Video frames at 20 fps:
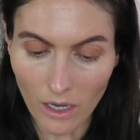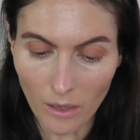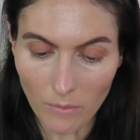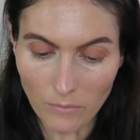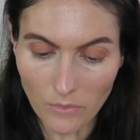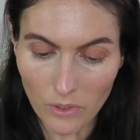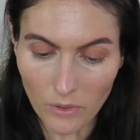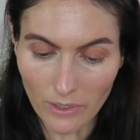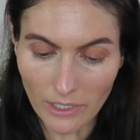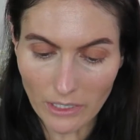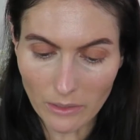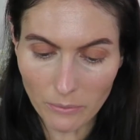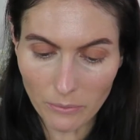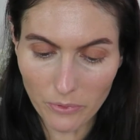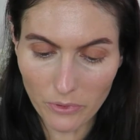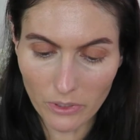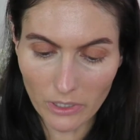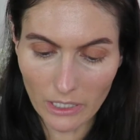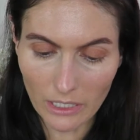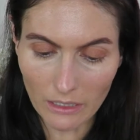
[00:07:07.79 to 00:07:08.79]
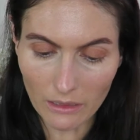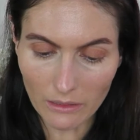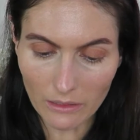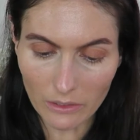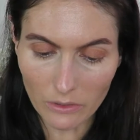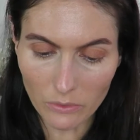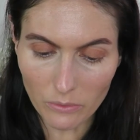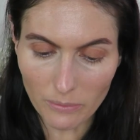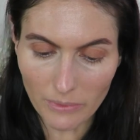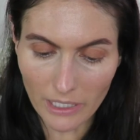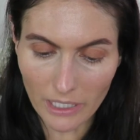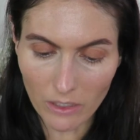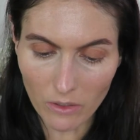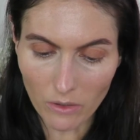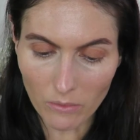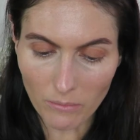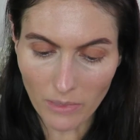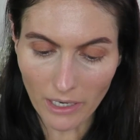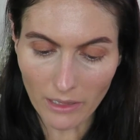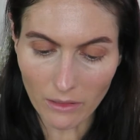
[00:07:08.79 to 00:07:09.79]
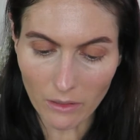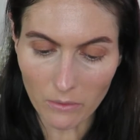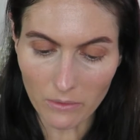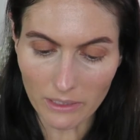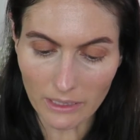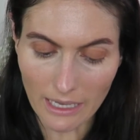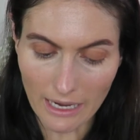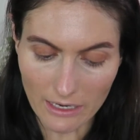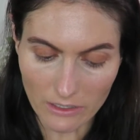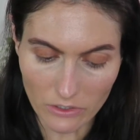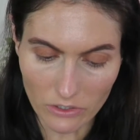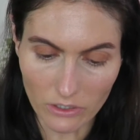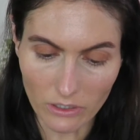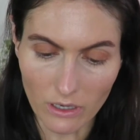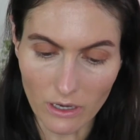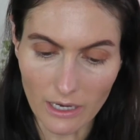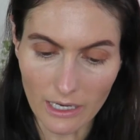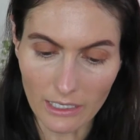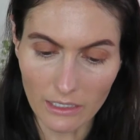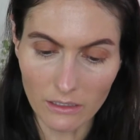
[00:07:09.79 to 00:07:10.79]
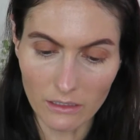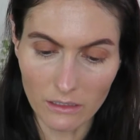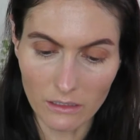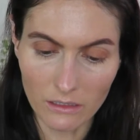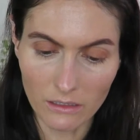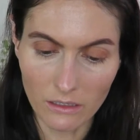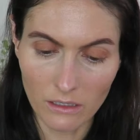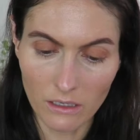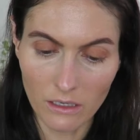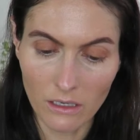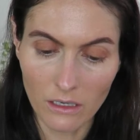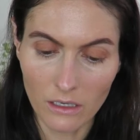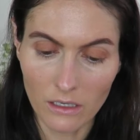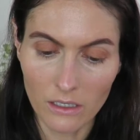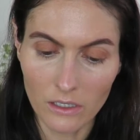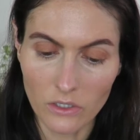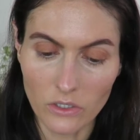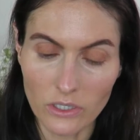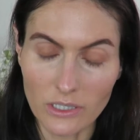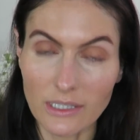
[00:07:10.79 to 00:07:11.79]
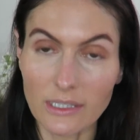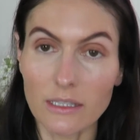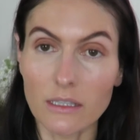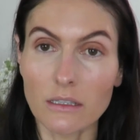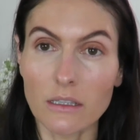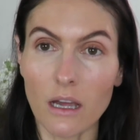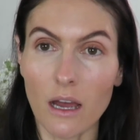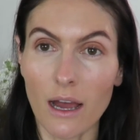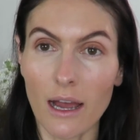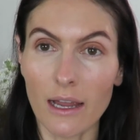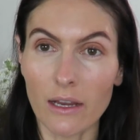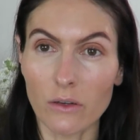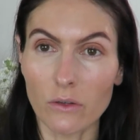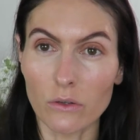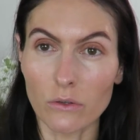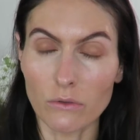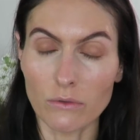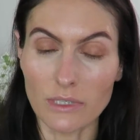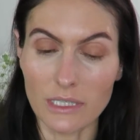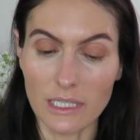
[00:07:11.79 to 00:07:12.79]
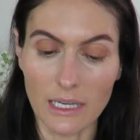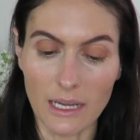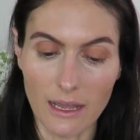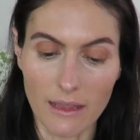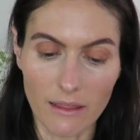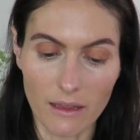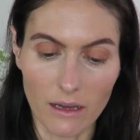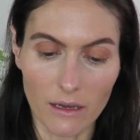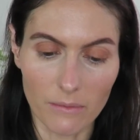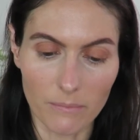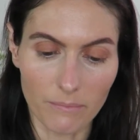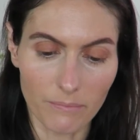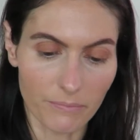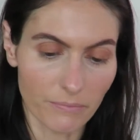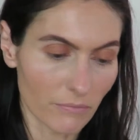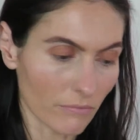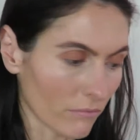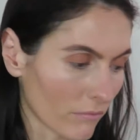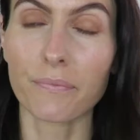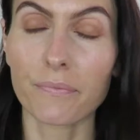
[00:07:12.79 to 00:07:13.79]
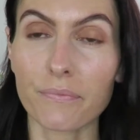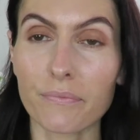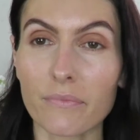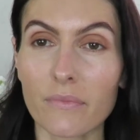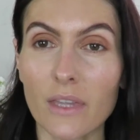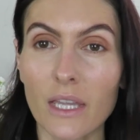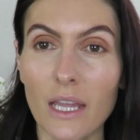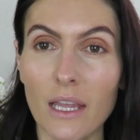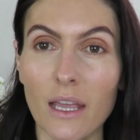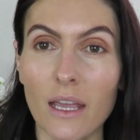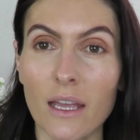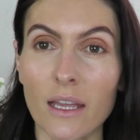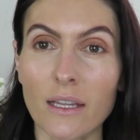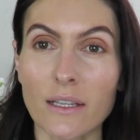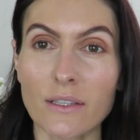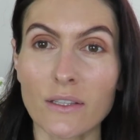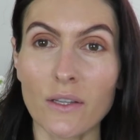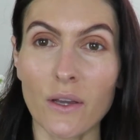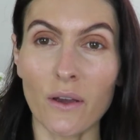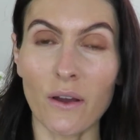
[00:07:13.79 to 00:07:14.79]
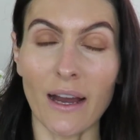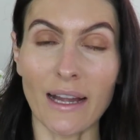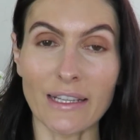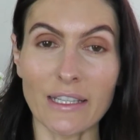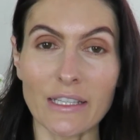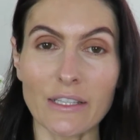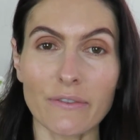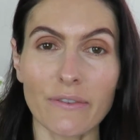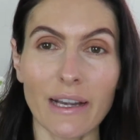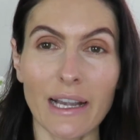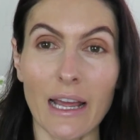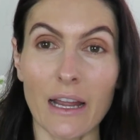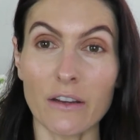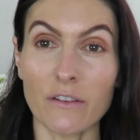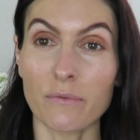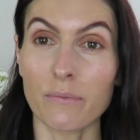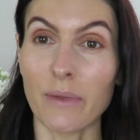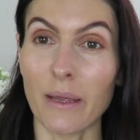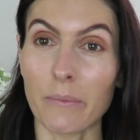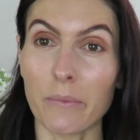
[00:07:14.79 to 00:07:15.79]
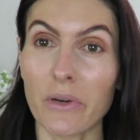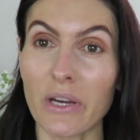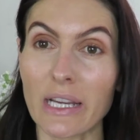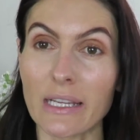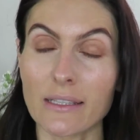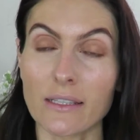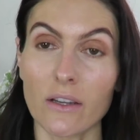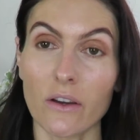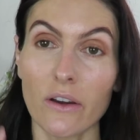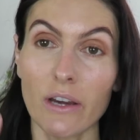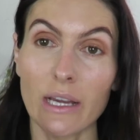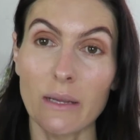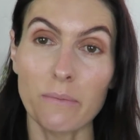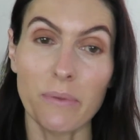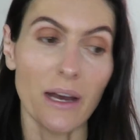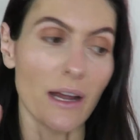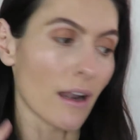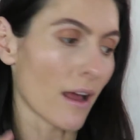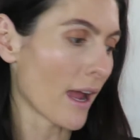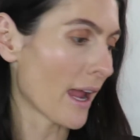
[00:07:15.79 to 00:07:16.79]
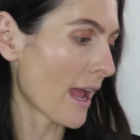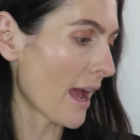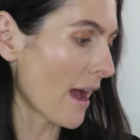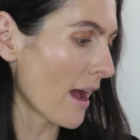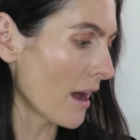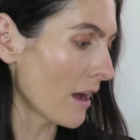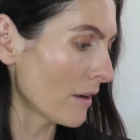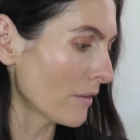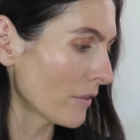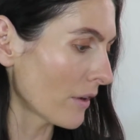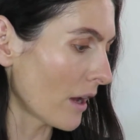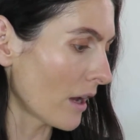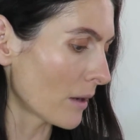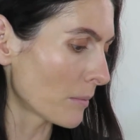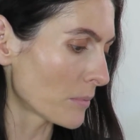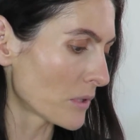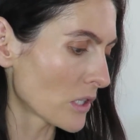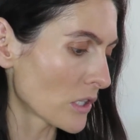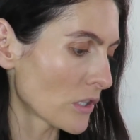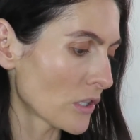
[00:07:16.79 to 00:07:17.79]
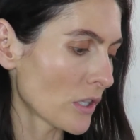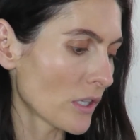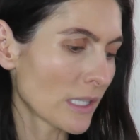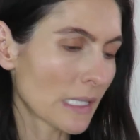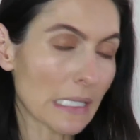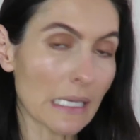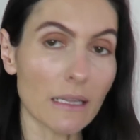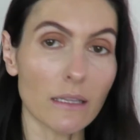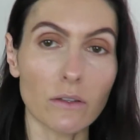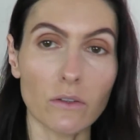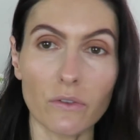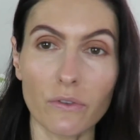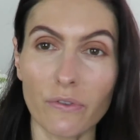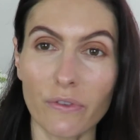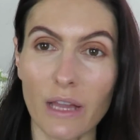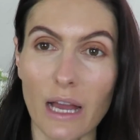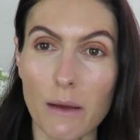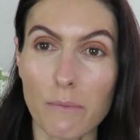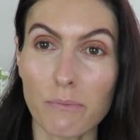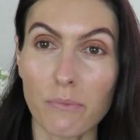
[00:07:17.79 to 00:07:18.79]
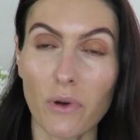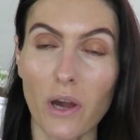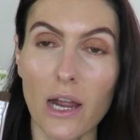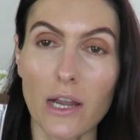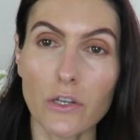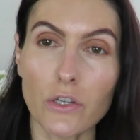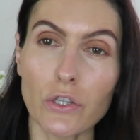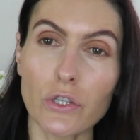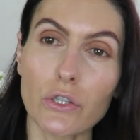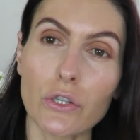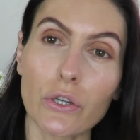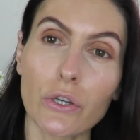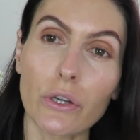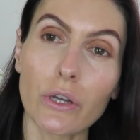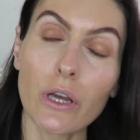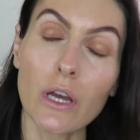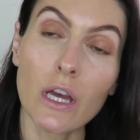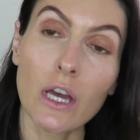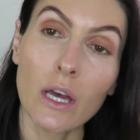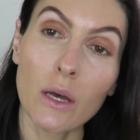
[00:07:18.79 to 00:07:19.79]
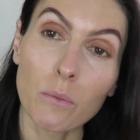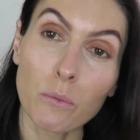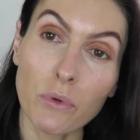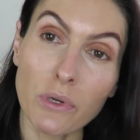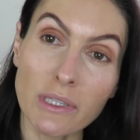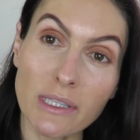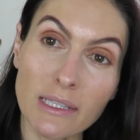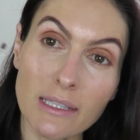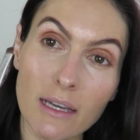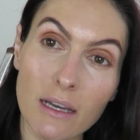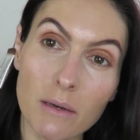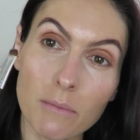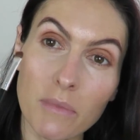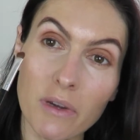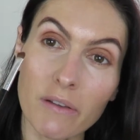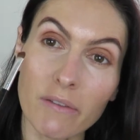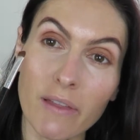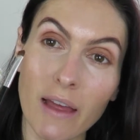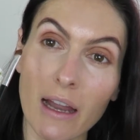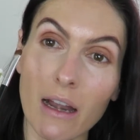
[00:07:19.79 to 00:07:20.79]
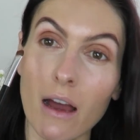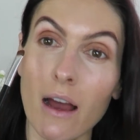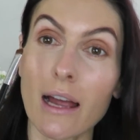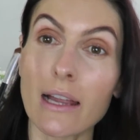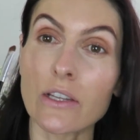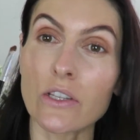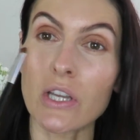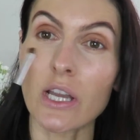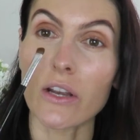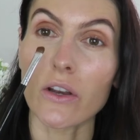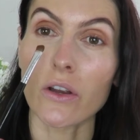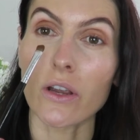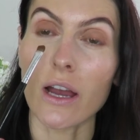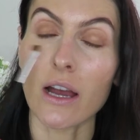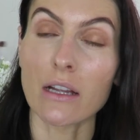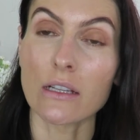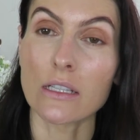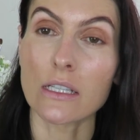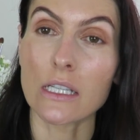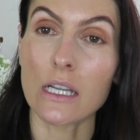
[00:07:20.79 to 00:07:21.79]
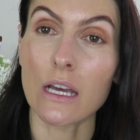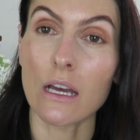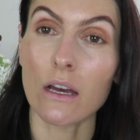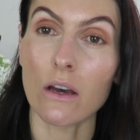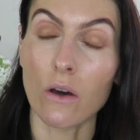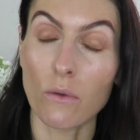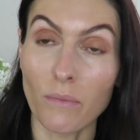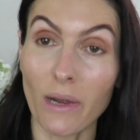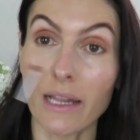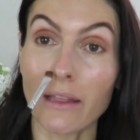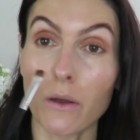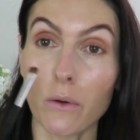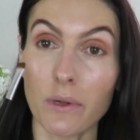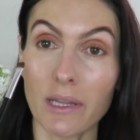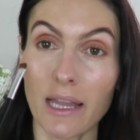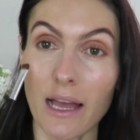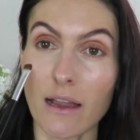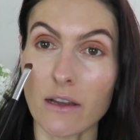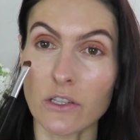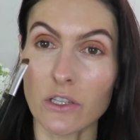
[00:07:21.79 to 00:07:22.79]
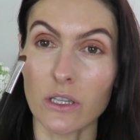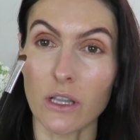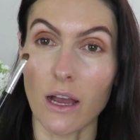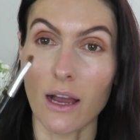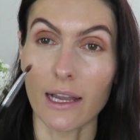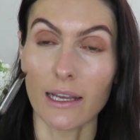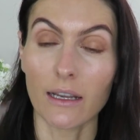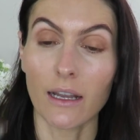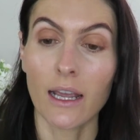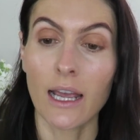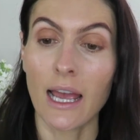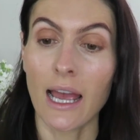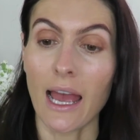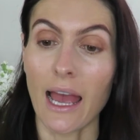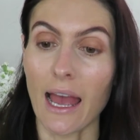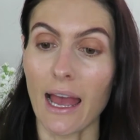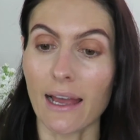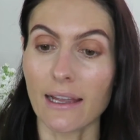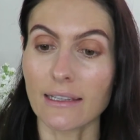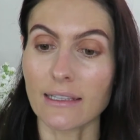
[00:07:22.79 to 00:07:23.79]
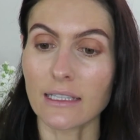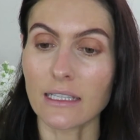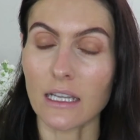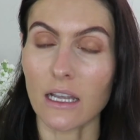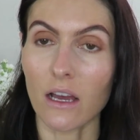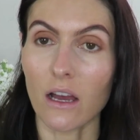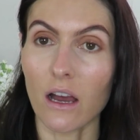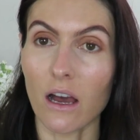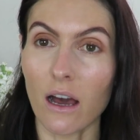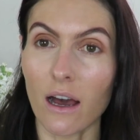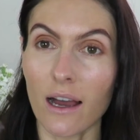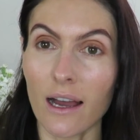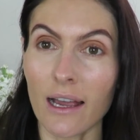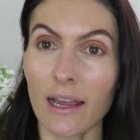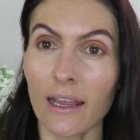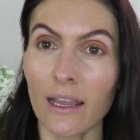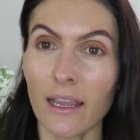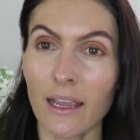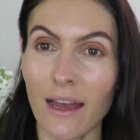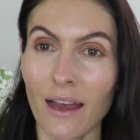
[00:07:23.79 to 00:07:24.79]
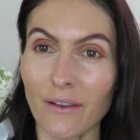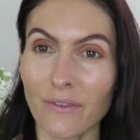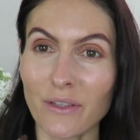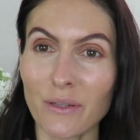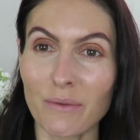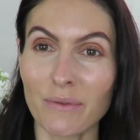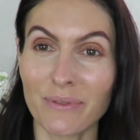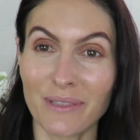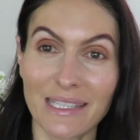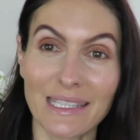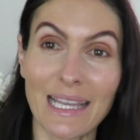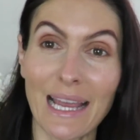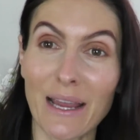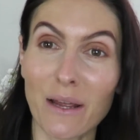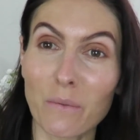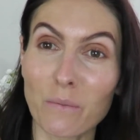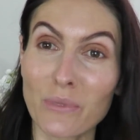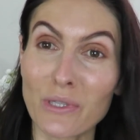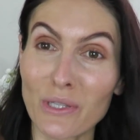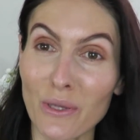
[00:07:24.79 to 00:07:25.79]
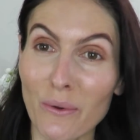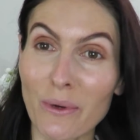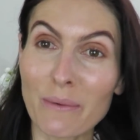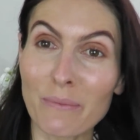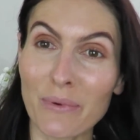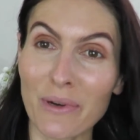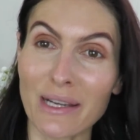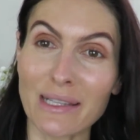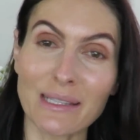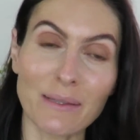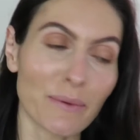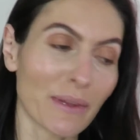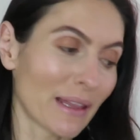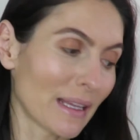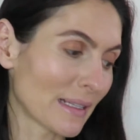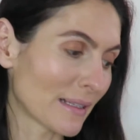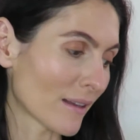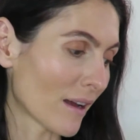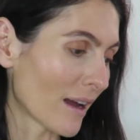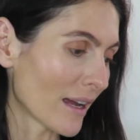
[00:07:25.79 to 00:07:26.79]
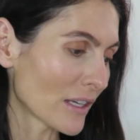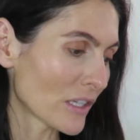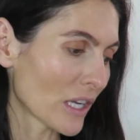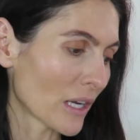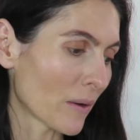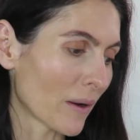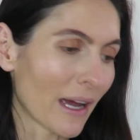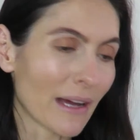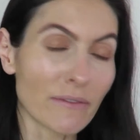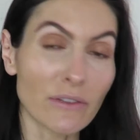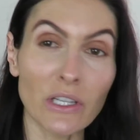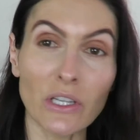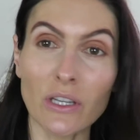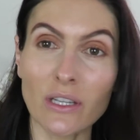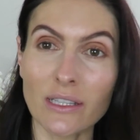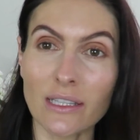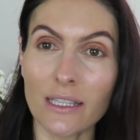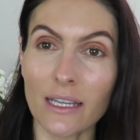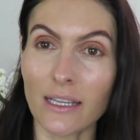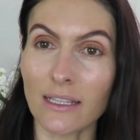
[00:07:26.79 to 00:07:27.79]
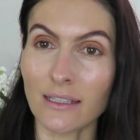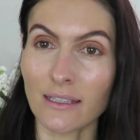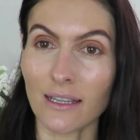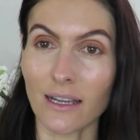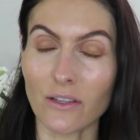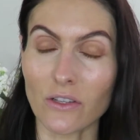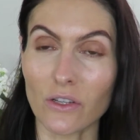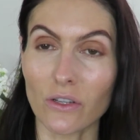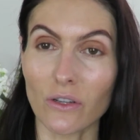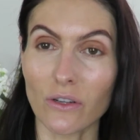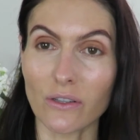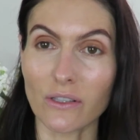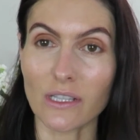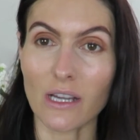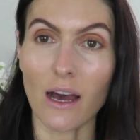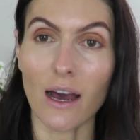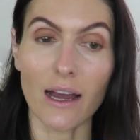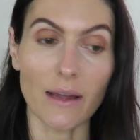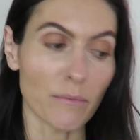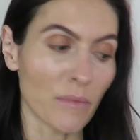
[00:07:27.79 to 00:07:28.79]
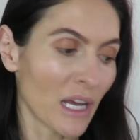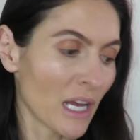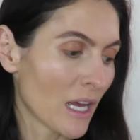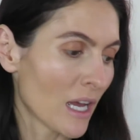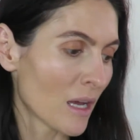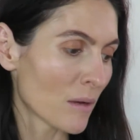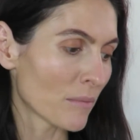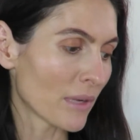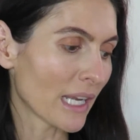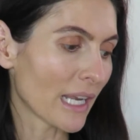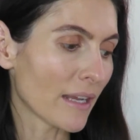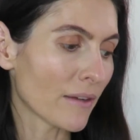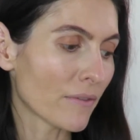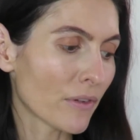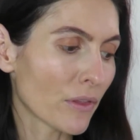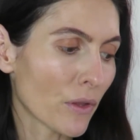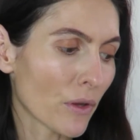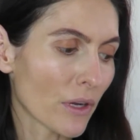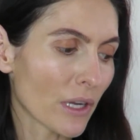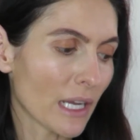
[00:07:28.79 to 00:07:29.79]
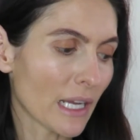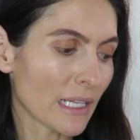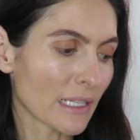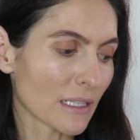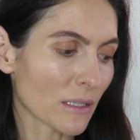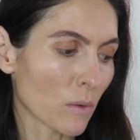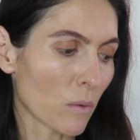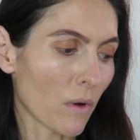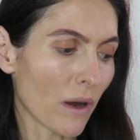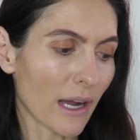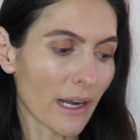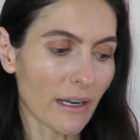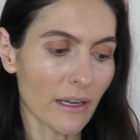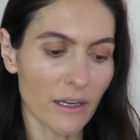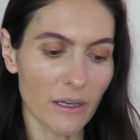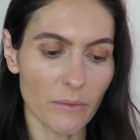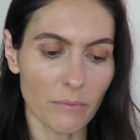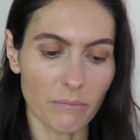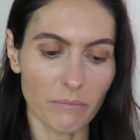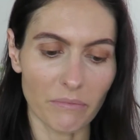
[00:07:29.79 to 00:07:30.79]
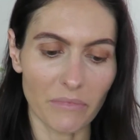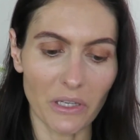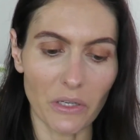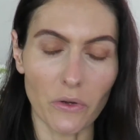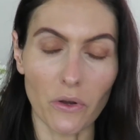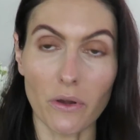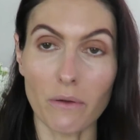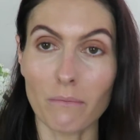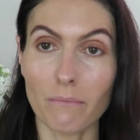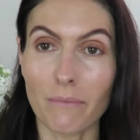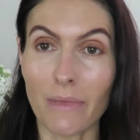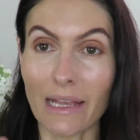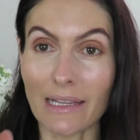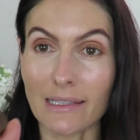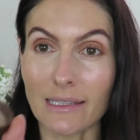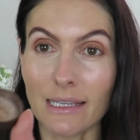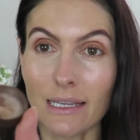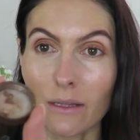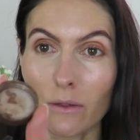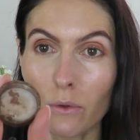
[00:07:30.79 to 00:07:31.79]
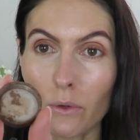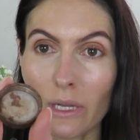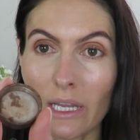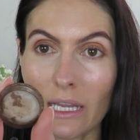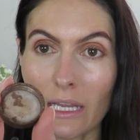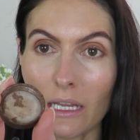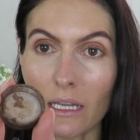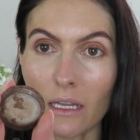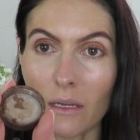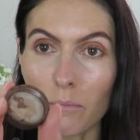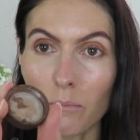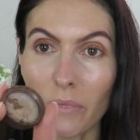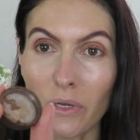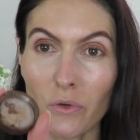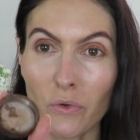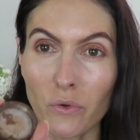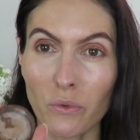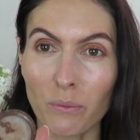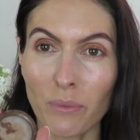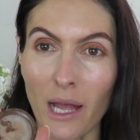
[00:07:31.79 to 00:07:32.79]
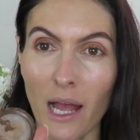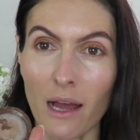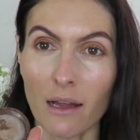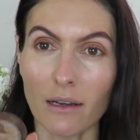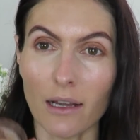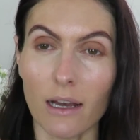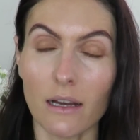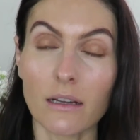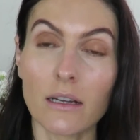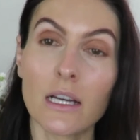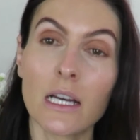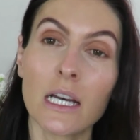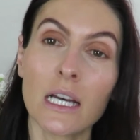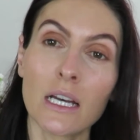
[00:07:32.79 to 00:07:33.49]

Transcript: I'm going to put a little bit on my lower lash line just to tie it all together. So I just ran out of memory, sorry, but I have just used a little flat brush to put some of that eyeshadow under on my lower lash line. And I have to say I'm so impressed with this eyeshadow. I haven't used it in such a long time, but even though it's quite a, you know, messy looking mineral powder,